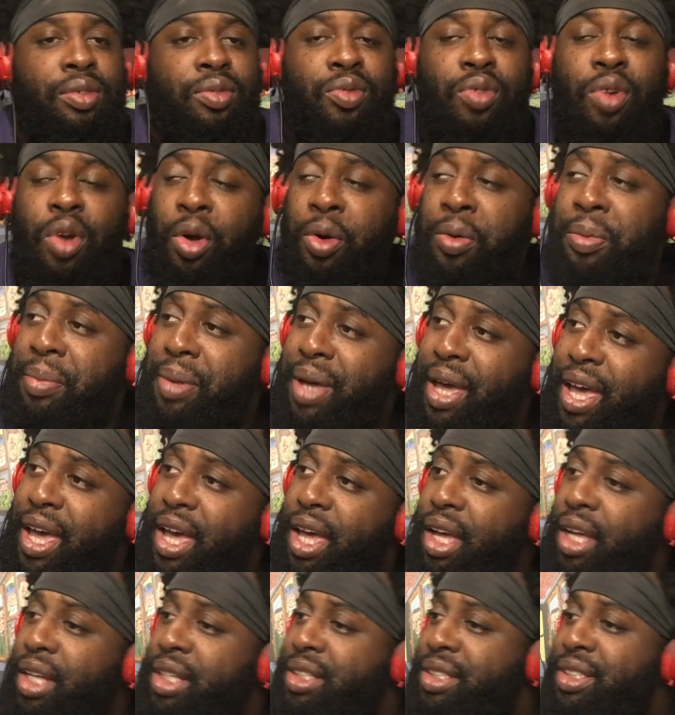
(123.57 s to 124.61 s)

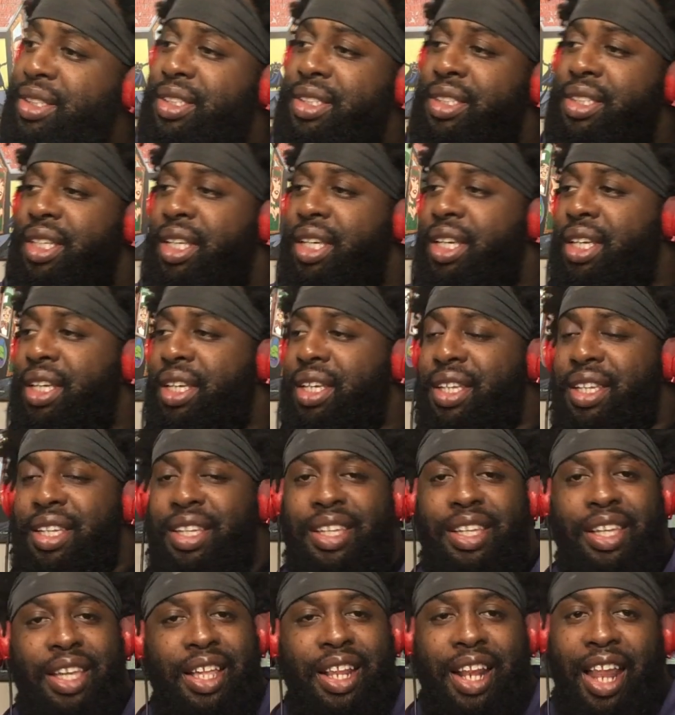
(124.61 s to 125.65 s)

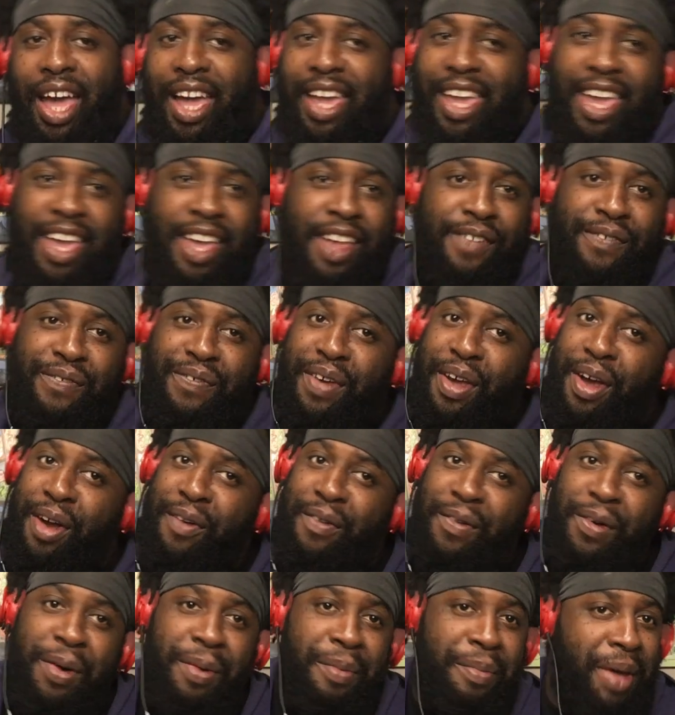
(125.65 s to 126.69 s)
romantic. Like it
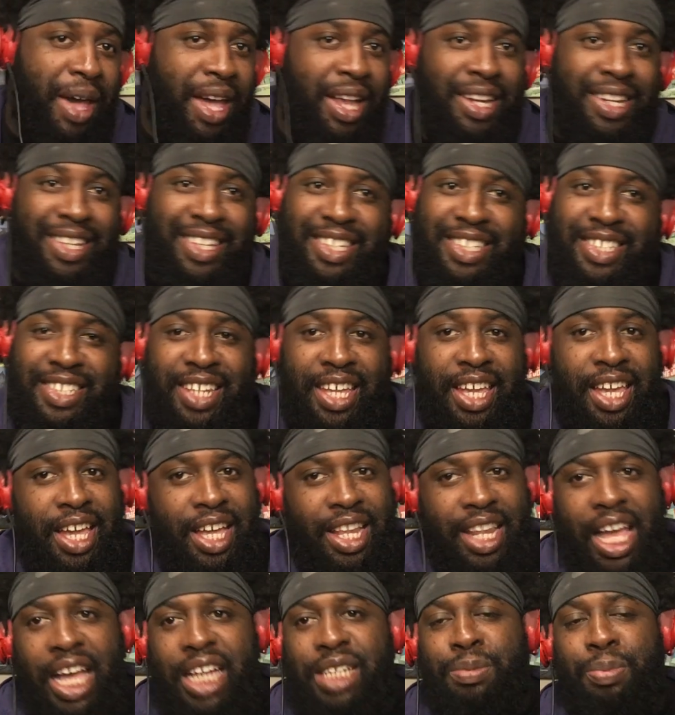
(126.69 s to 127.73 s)
felt romantic as hell.
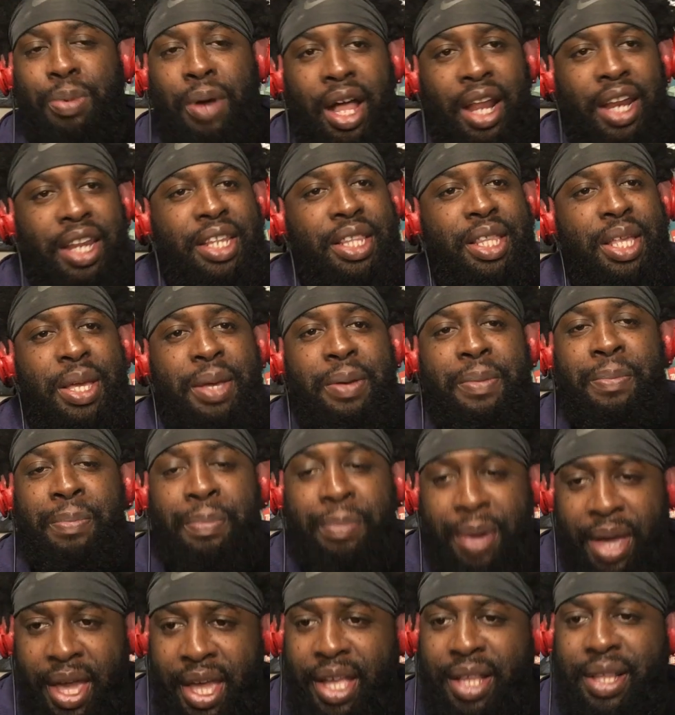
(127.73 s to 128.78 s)
That's probably the
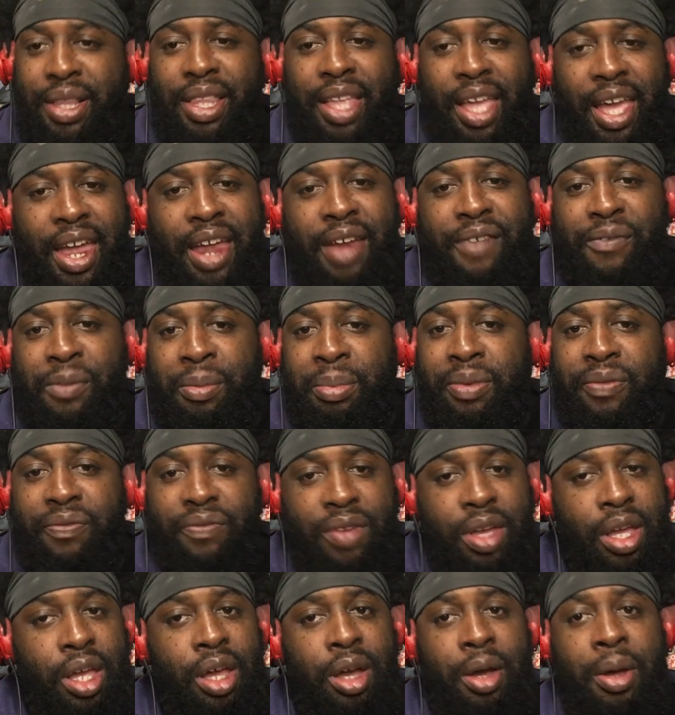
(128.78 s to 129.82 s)
big thing from the
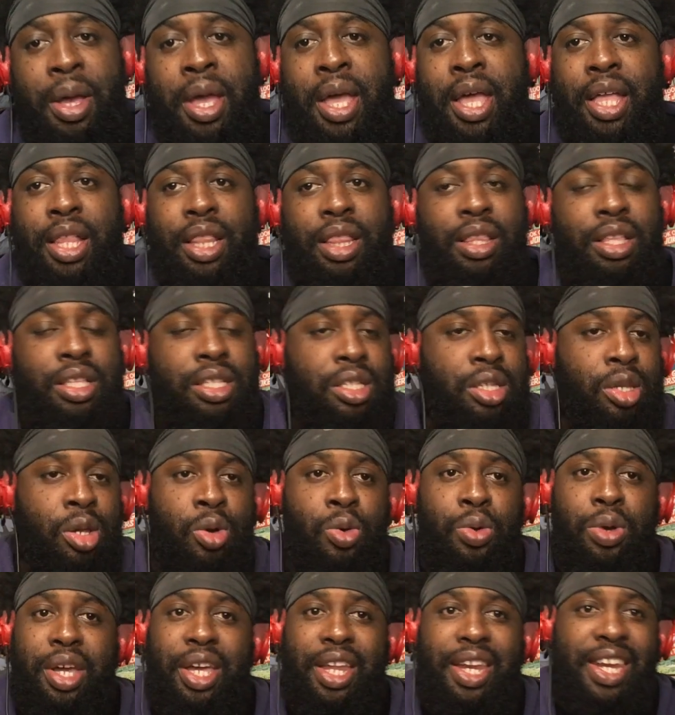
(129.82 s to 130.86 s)
film. The
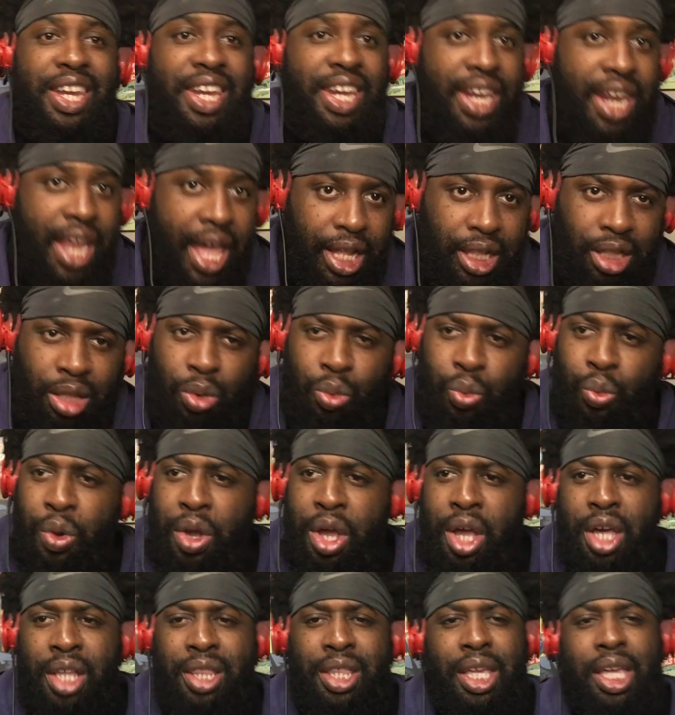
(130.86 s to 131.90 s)
two connected
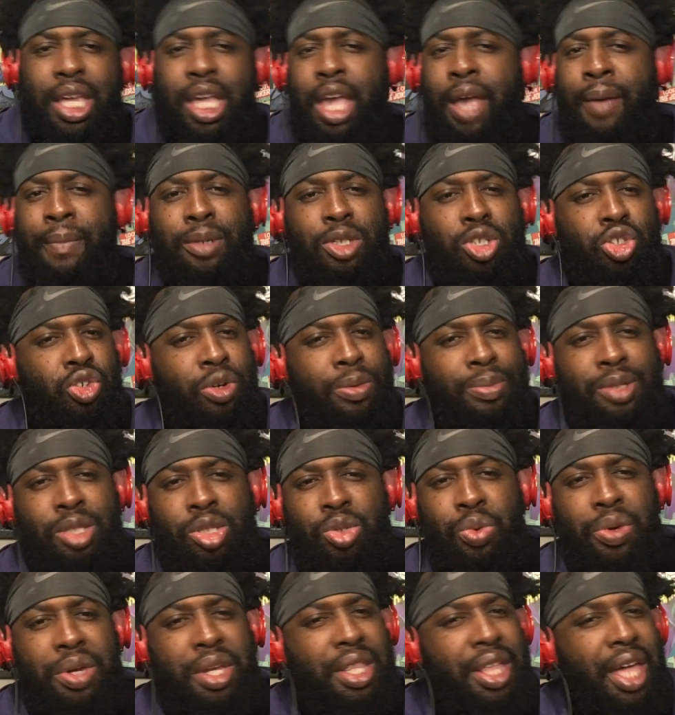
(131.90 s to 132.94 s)
well. The chemistry
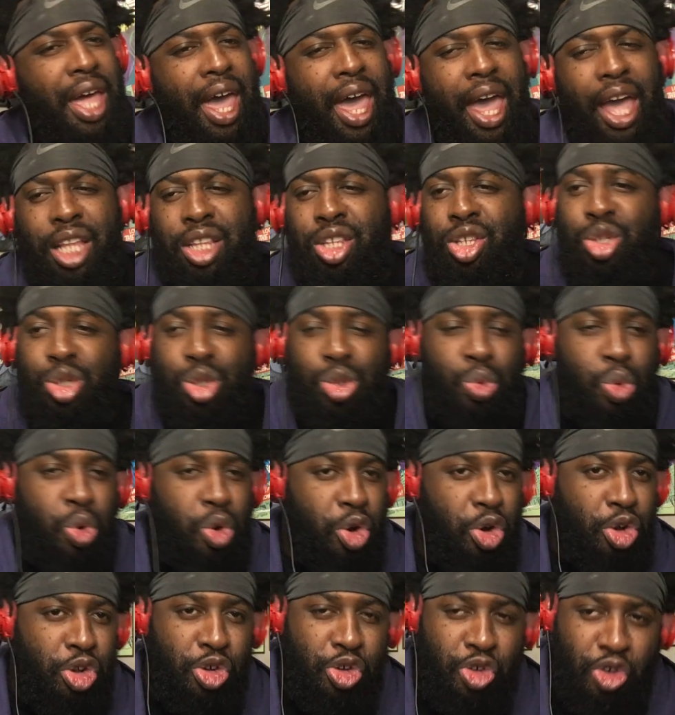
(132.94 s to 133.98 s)
between the actors
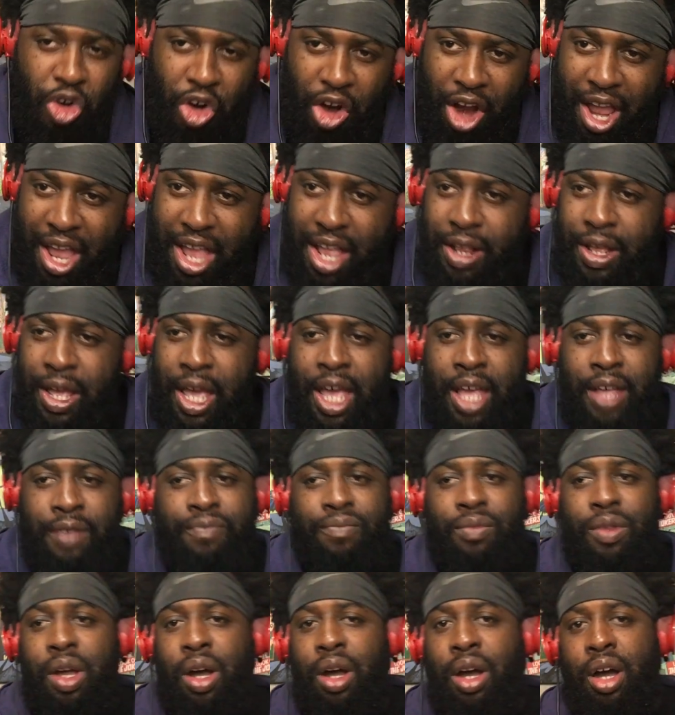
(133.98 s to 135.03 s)
were great.
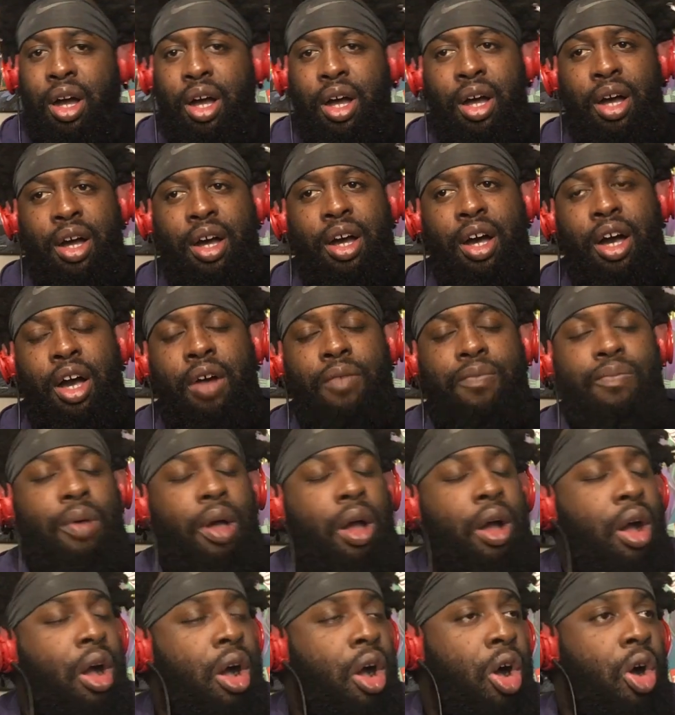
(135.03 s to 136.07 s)
Uh, uh, uh
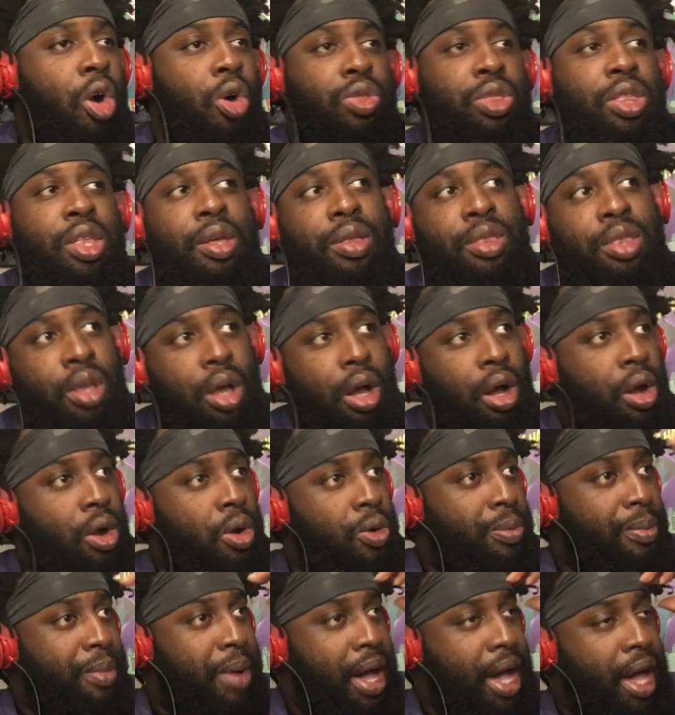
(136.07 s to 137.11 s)
oh, the
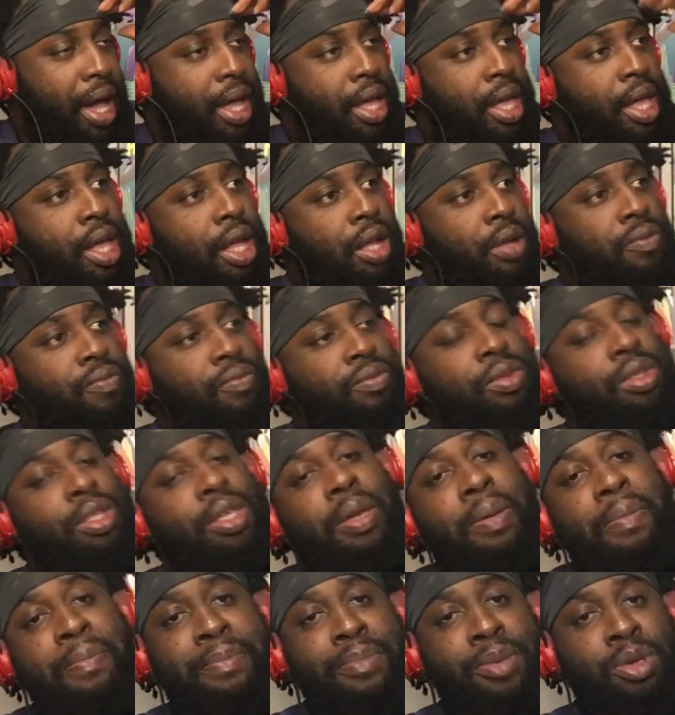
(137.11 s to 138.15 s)
oh my,
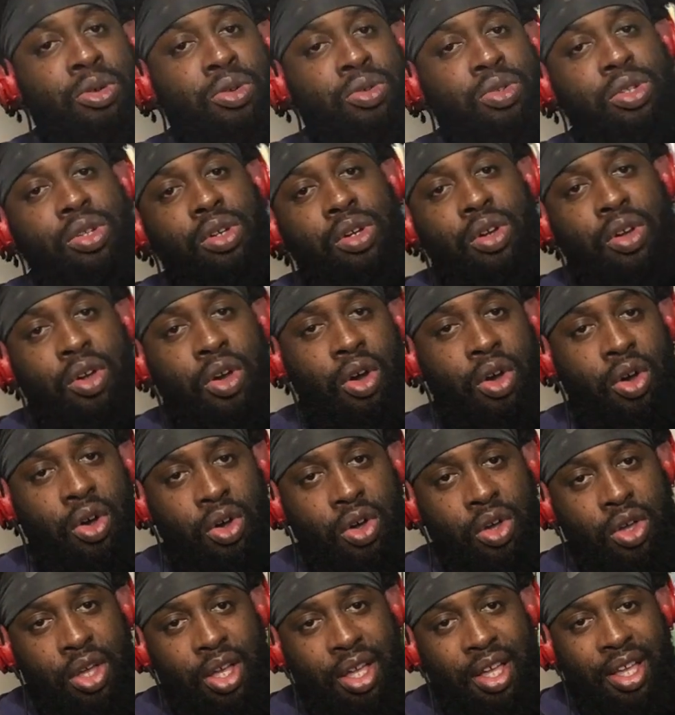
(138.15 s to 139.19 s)
the
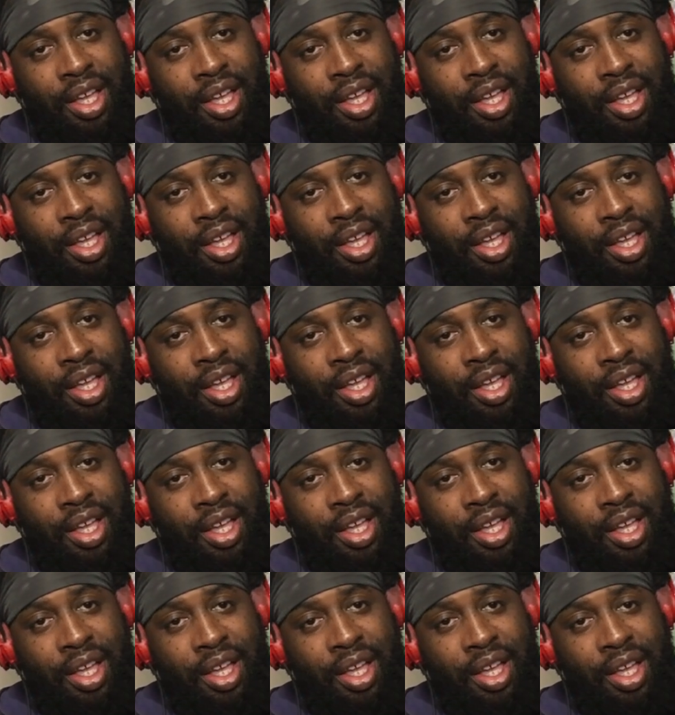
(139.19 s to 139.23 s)
musical